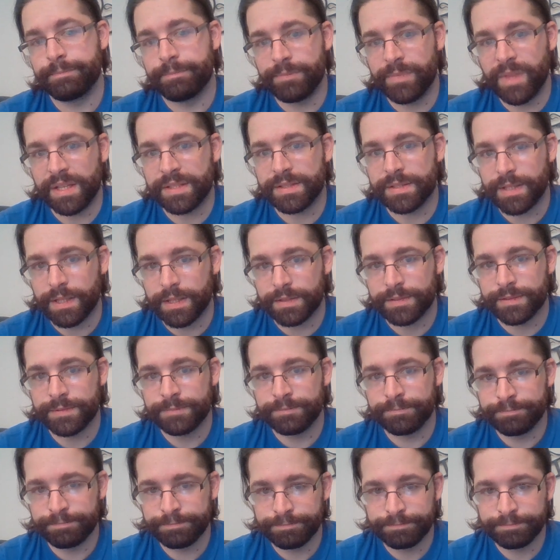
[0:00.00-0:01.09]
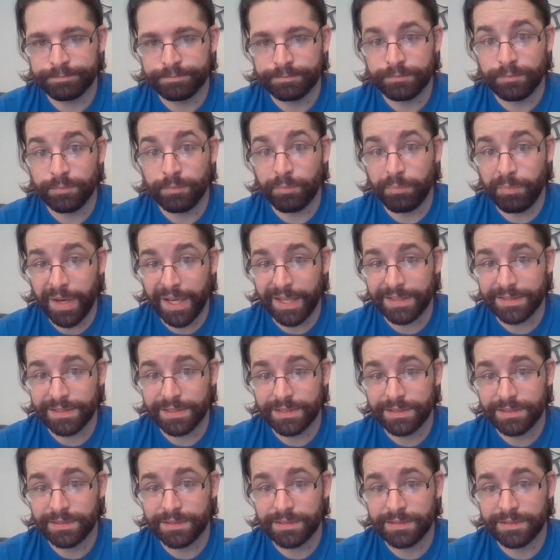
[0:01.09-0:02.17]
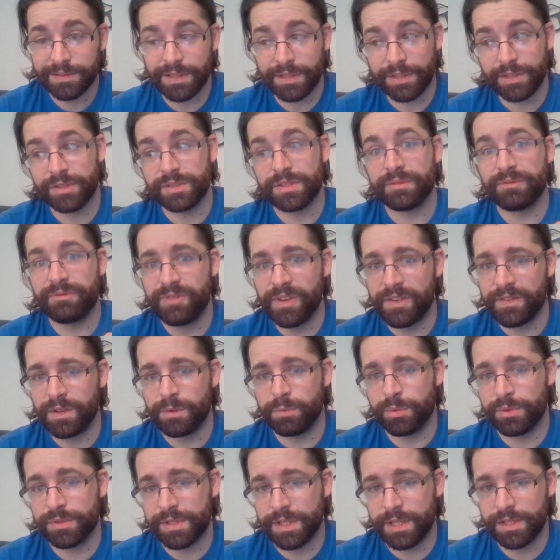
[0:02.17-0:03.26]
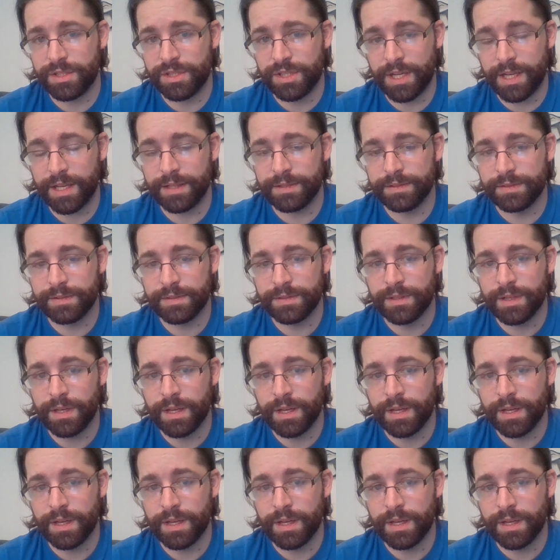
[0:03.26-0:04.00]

That sucks. But there's a 50% chance